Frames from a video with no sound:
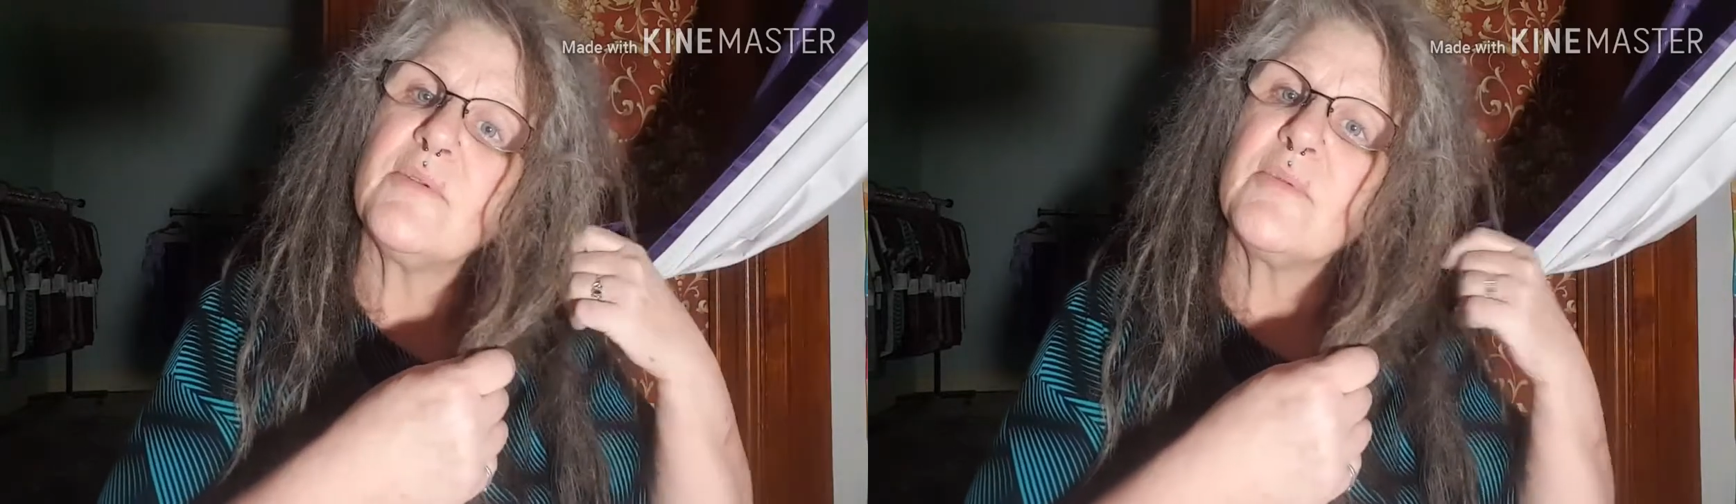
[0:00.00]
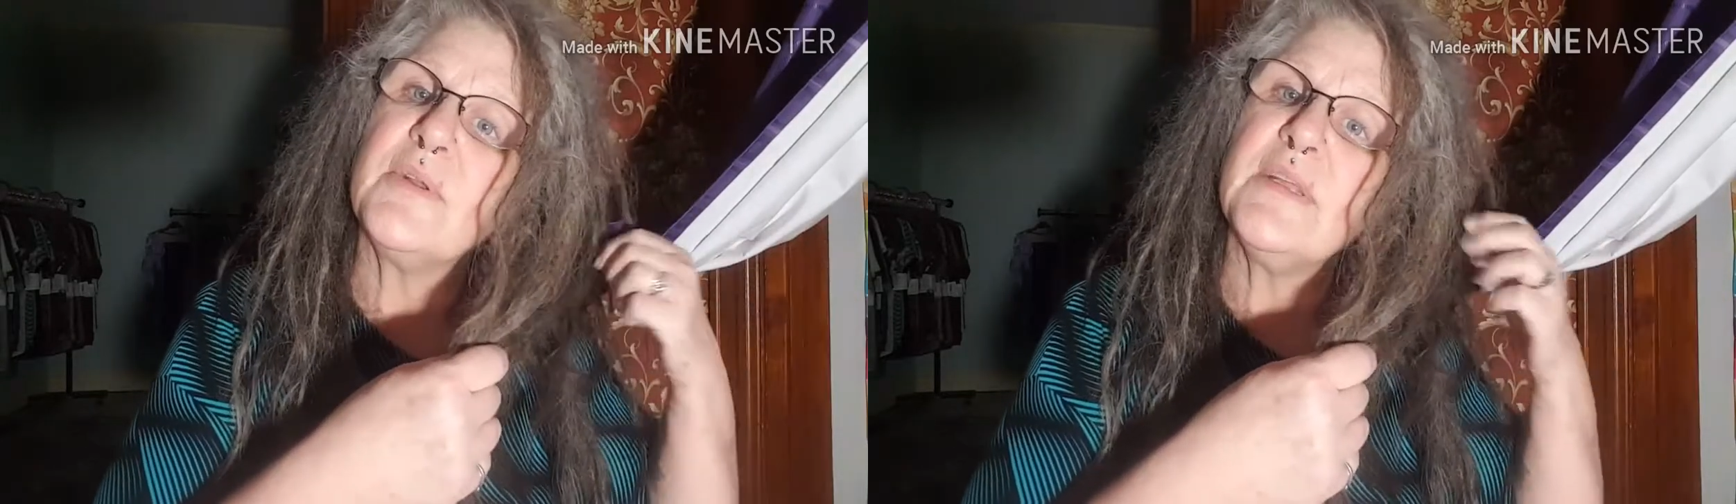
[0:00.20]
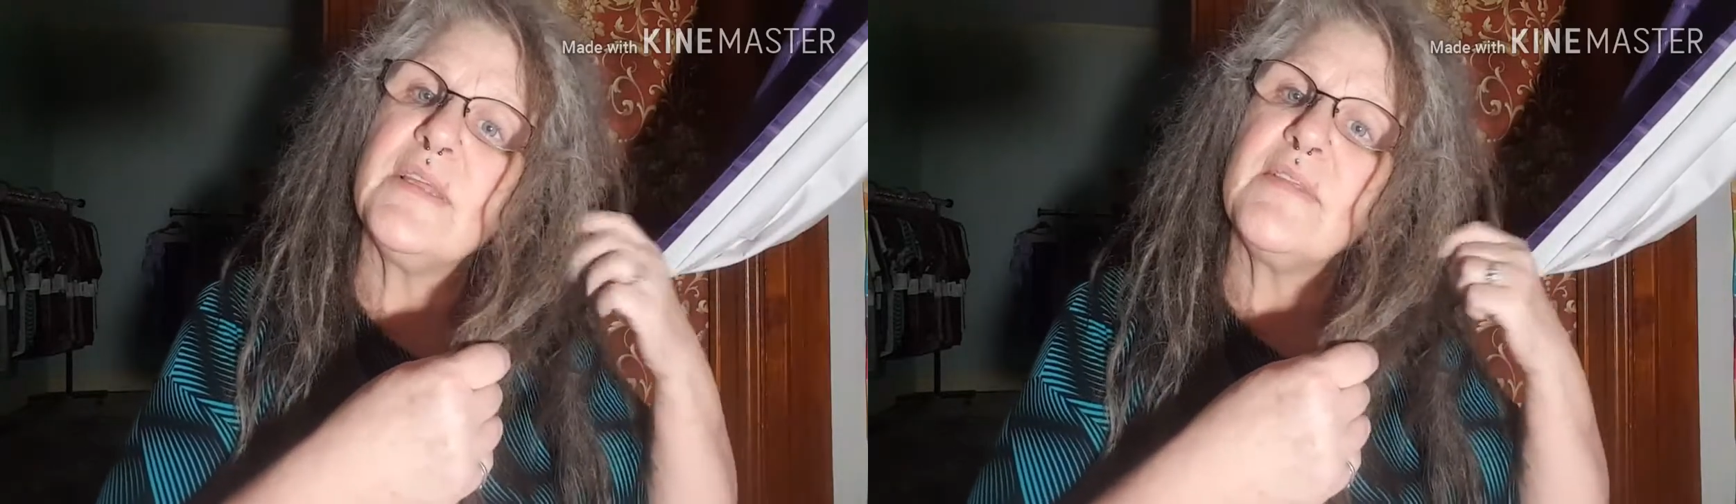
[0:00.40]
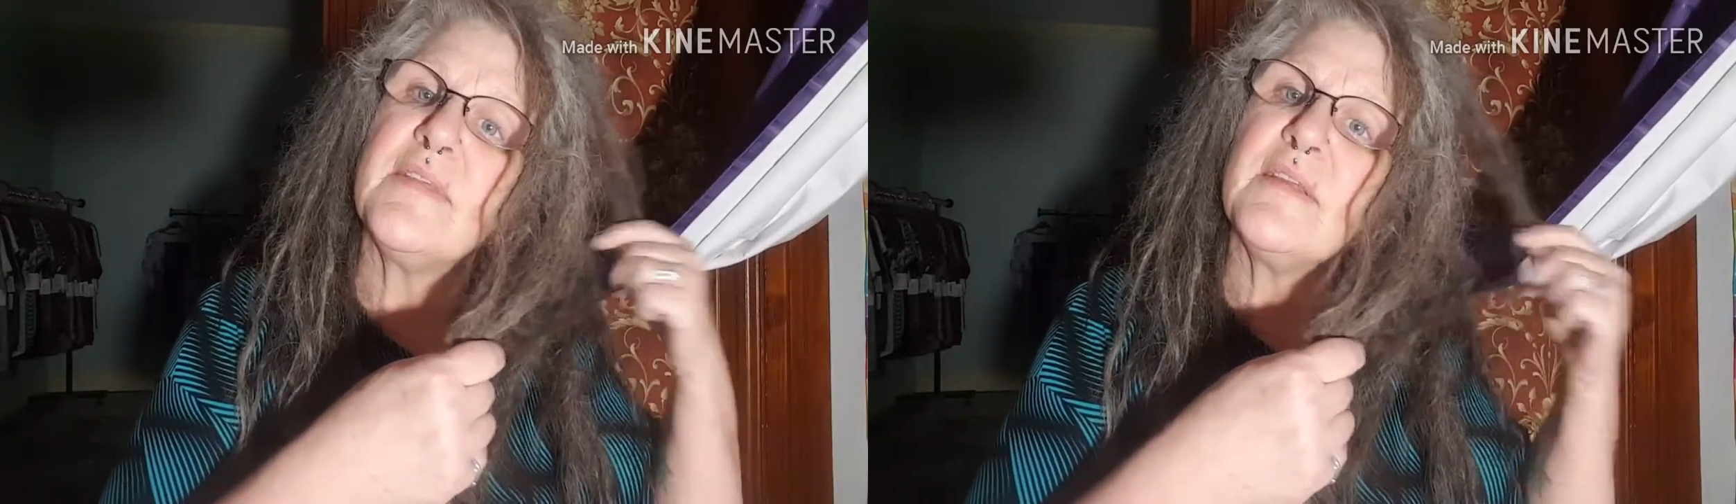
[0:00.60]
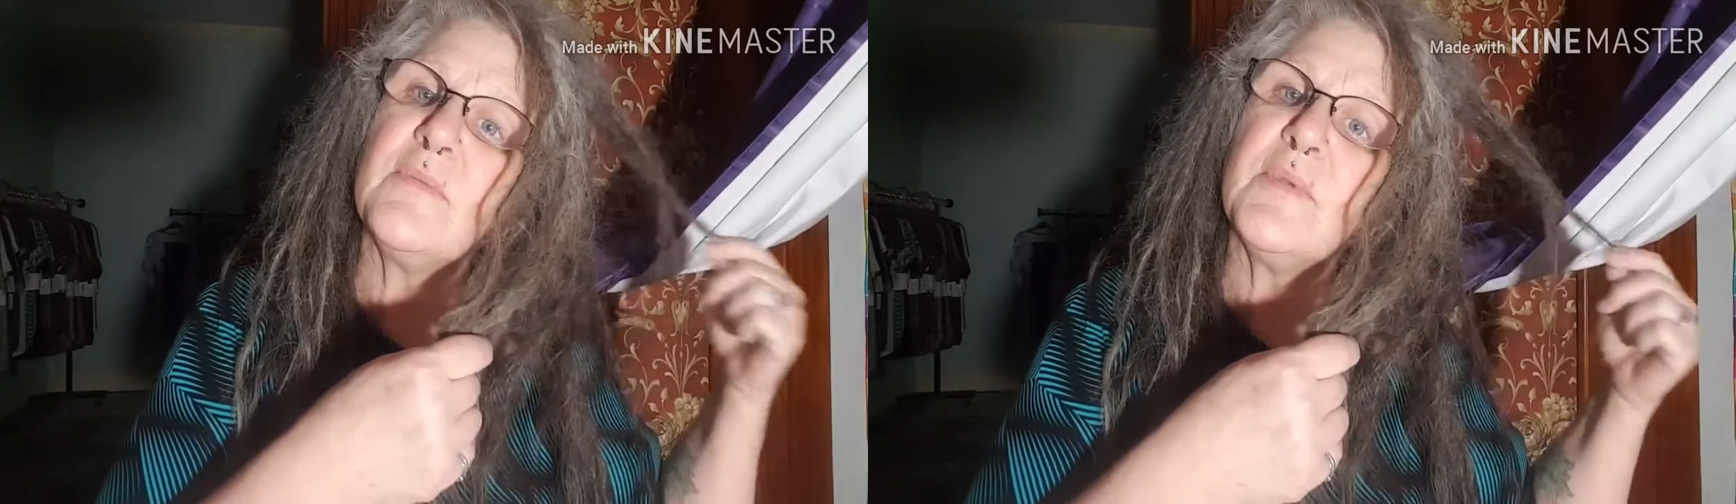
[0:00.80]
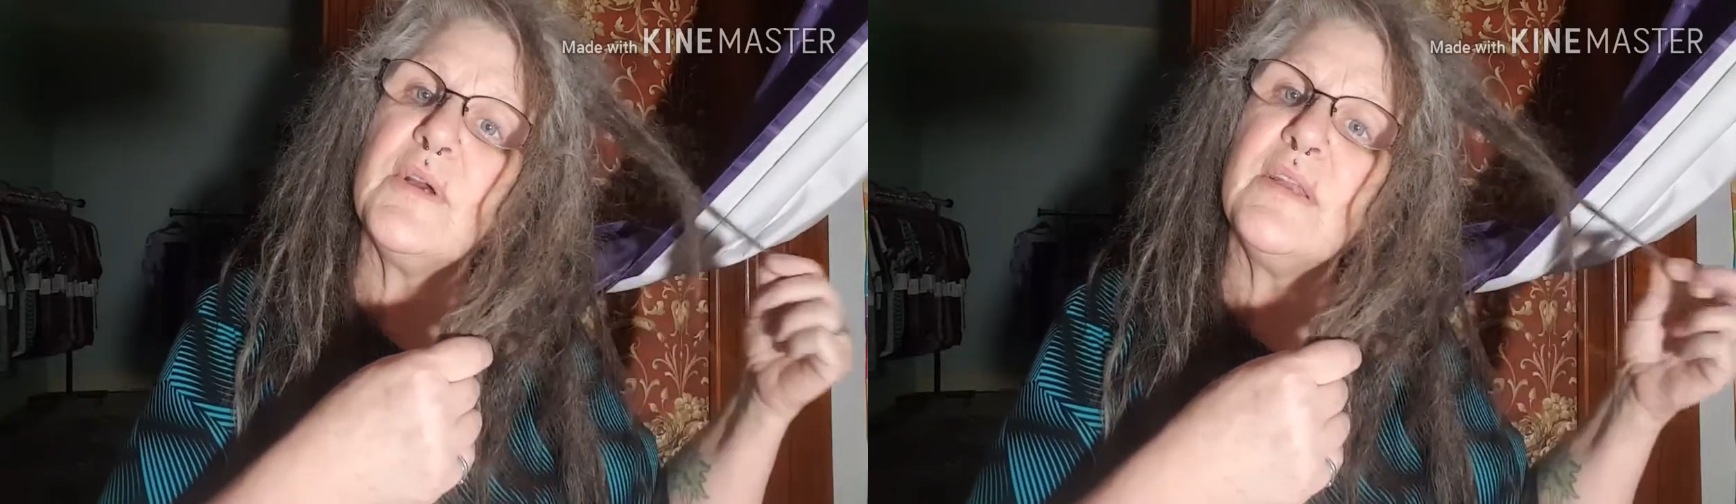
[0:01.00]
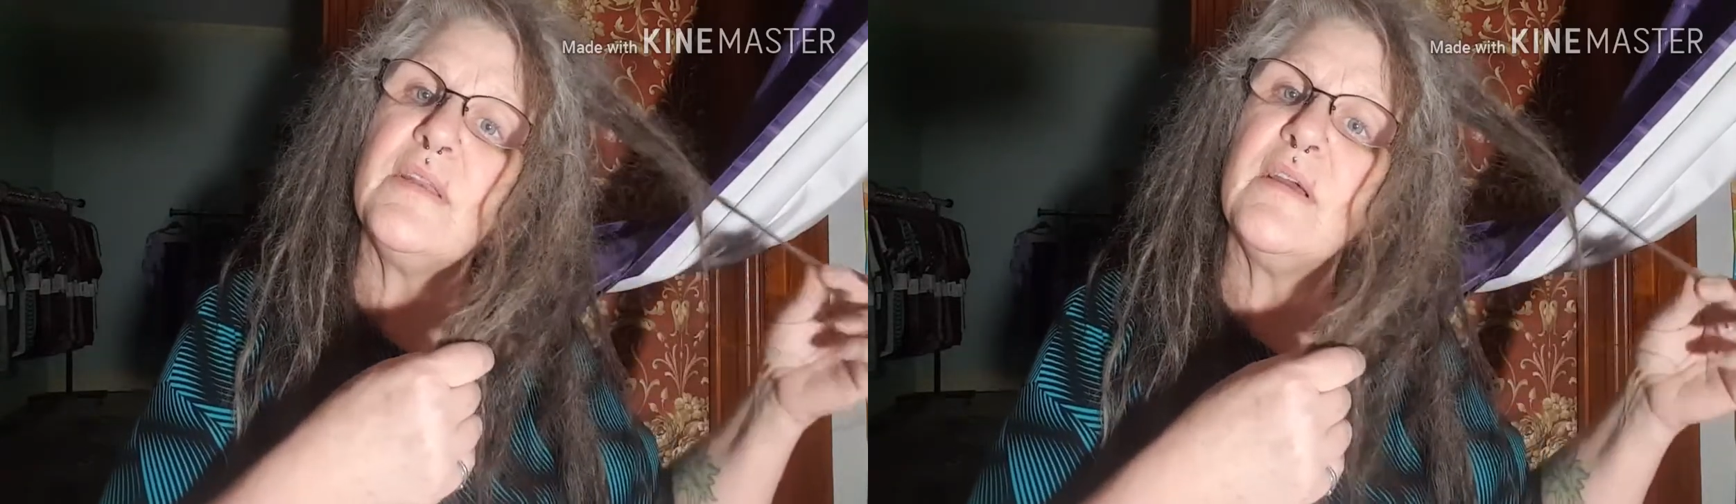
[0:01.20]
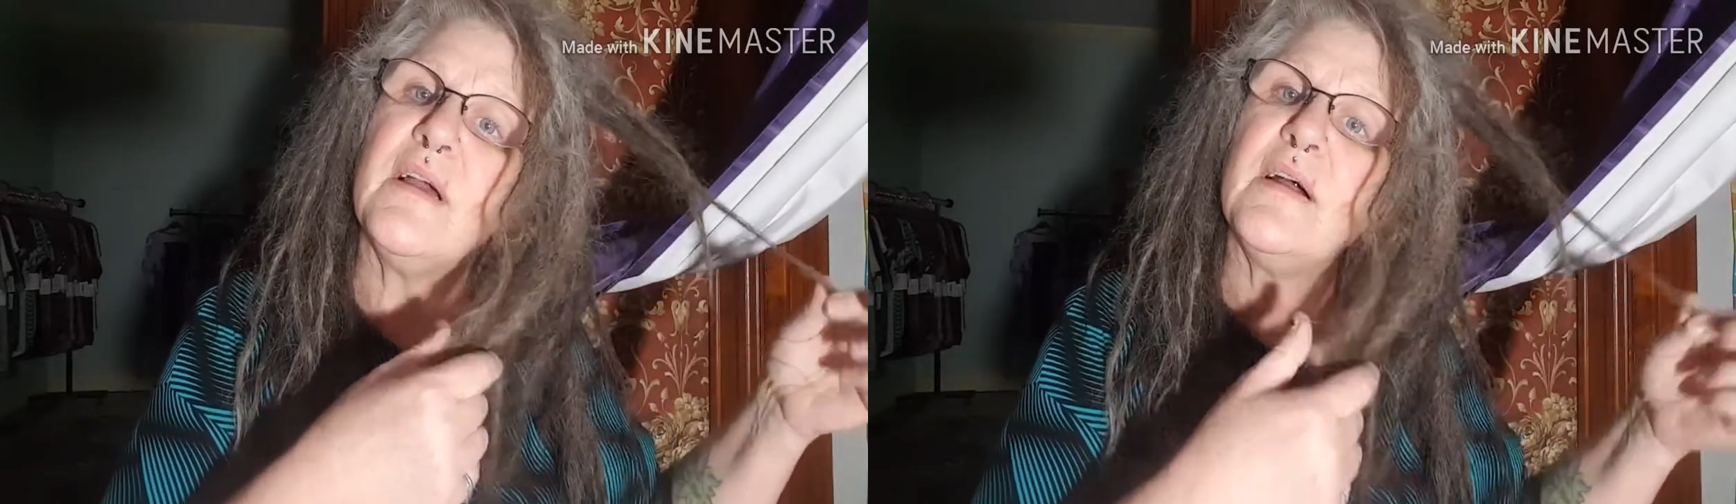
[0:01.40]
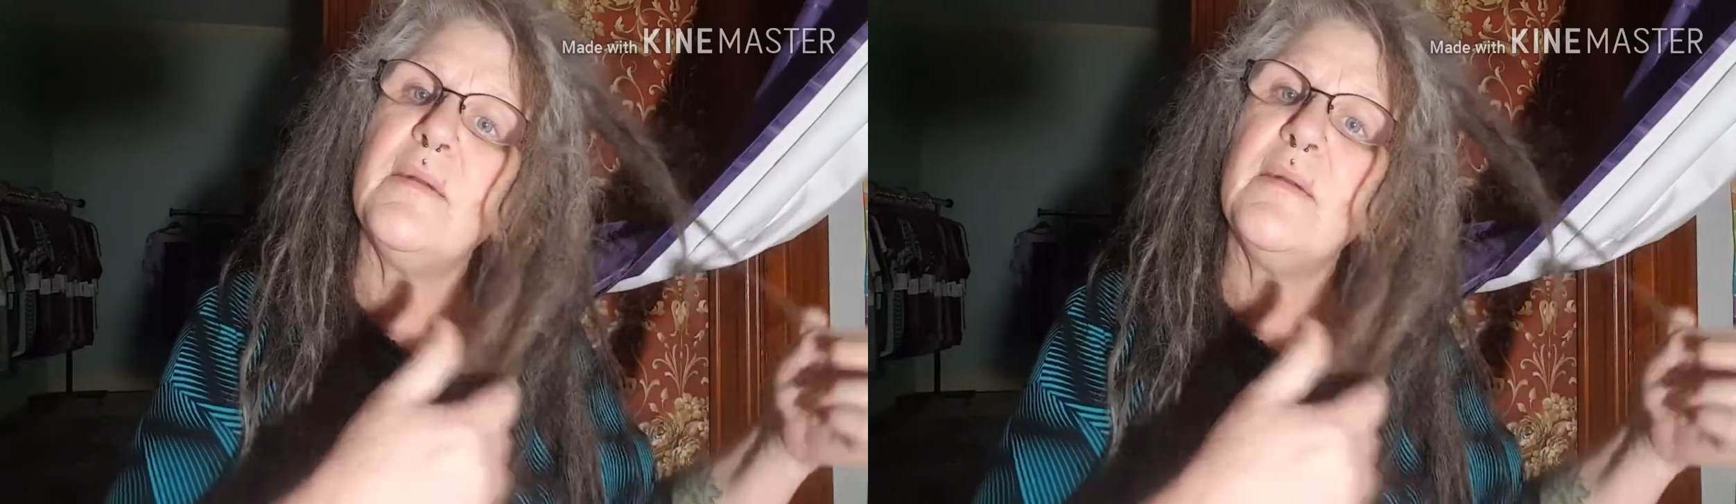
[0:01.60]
really thin one,